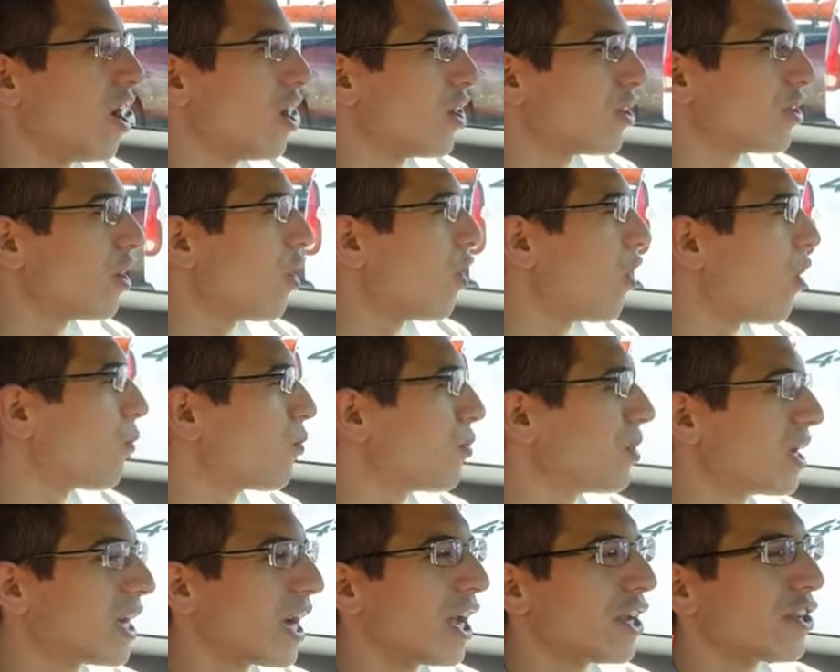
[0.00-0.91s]
you know, a
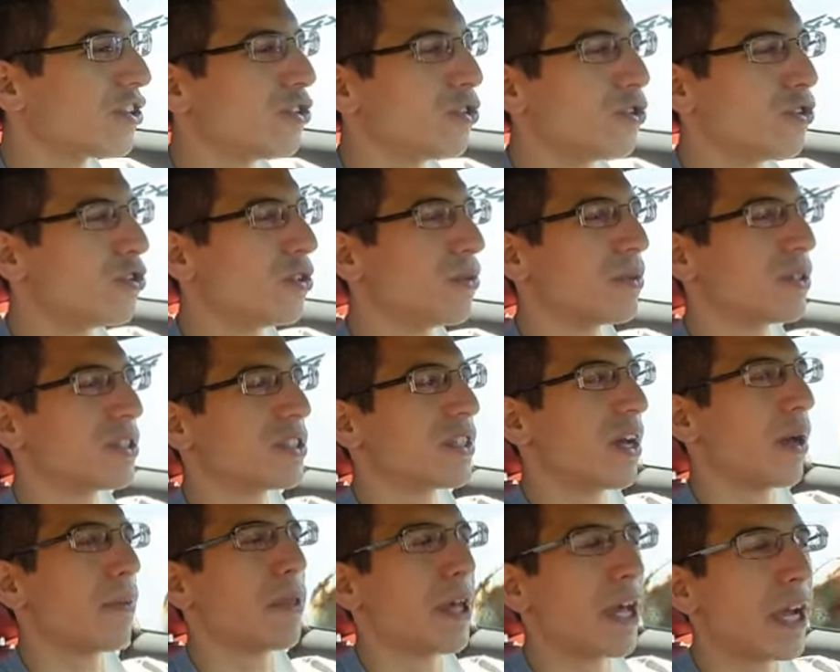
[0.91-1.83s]
week on YouTube or
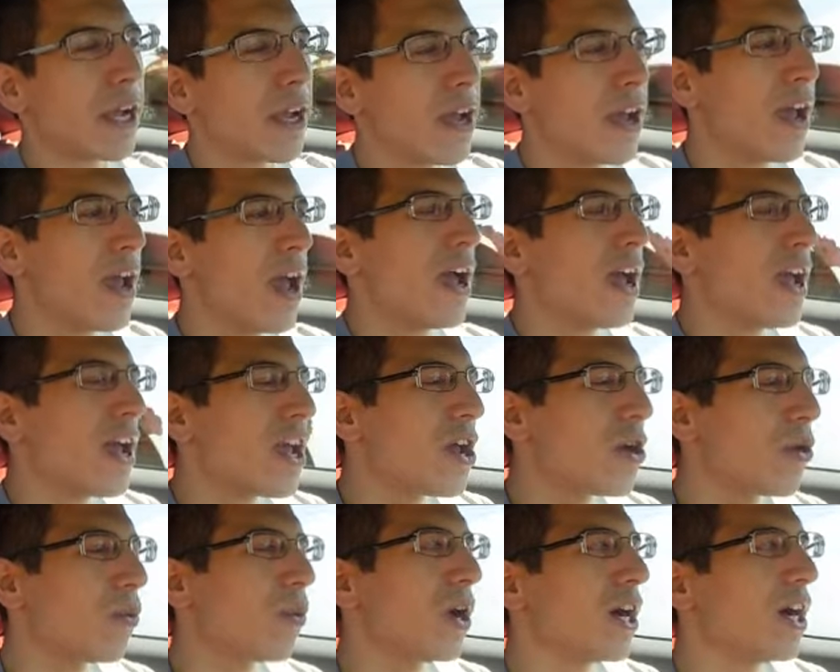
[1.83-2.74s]
something.
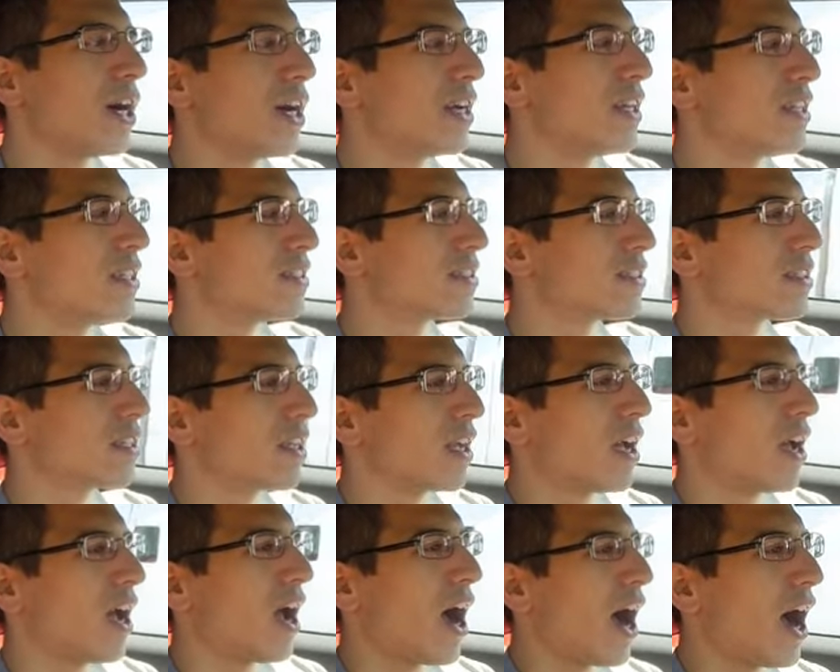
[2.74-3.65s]
It was,
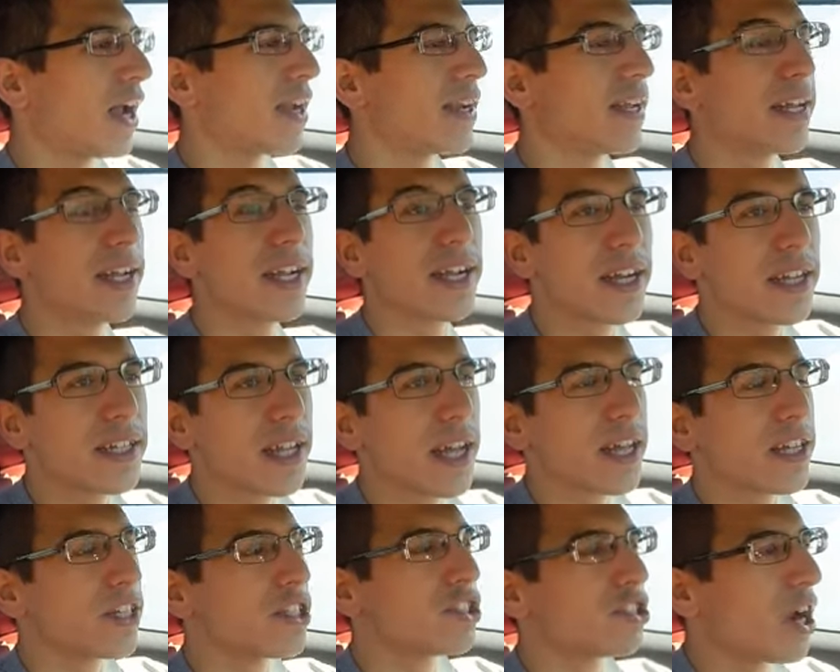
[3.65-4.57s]
I needed a
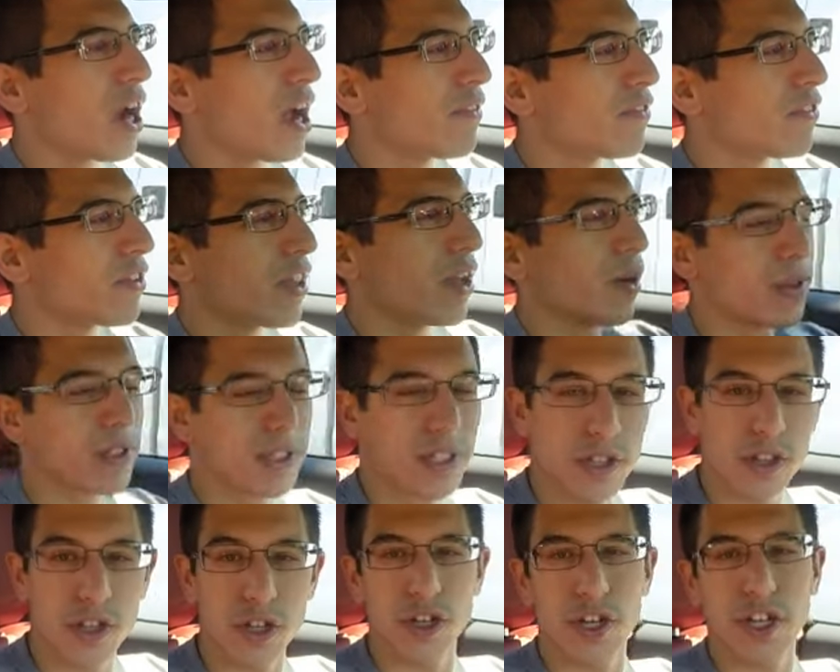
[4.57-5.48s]
daily driver that
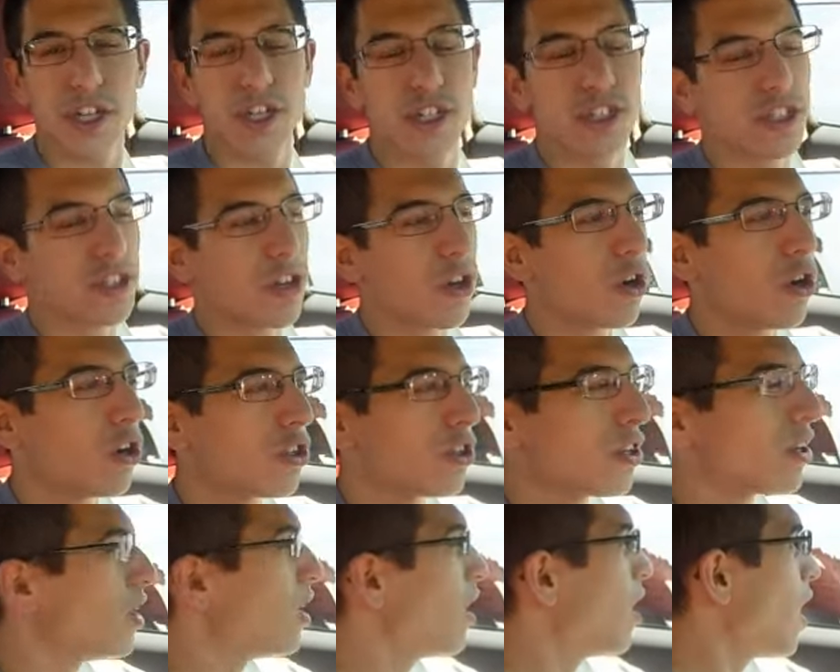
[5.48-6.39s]
wasn't 30 years
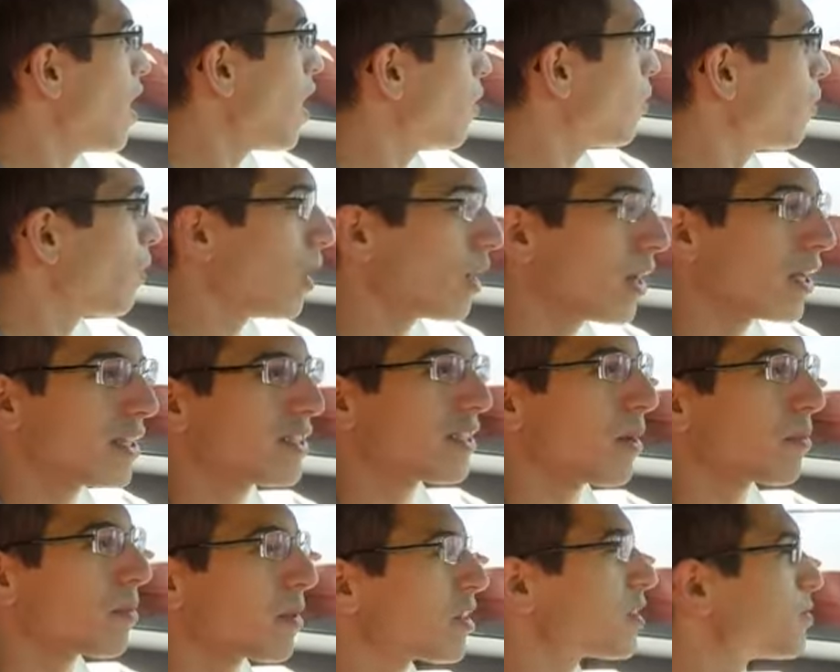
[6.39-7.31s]
old. I wanted
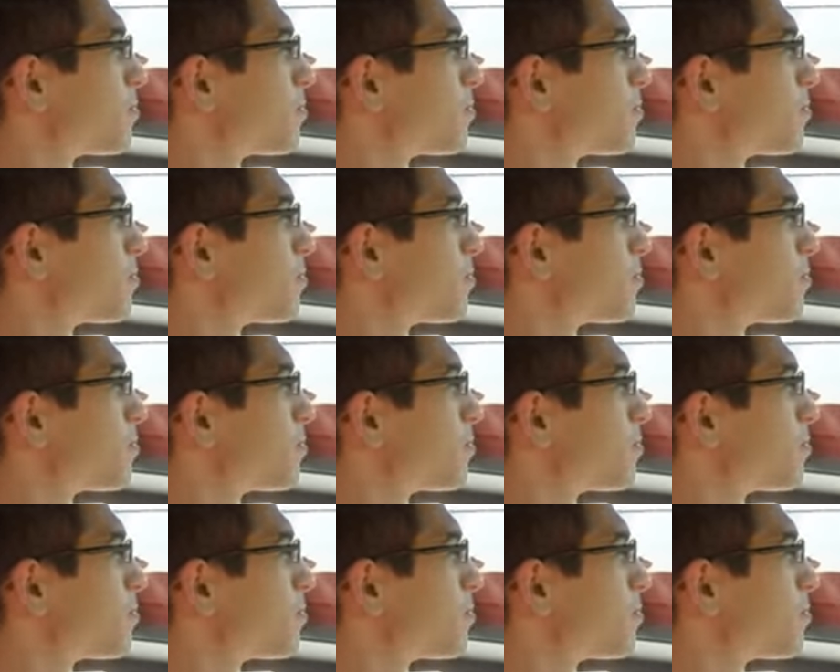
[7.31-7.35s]
something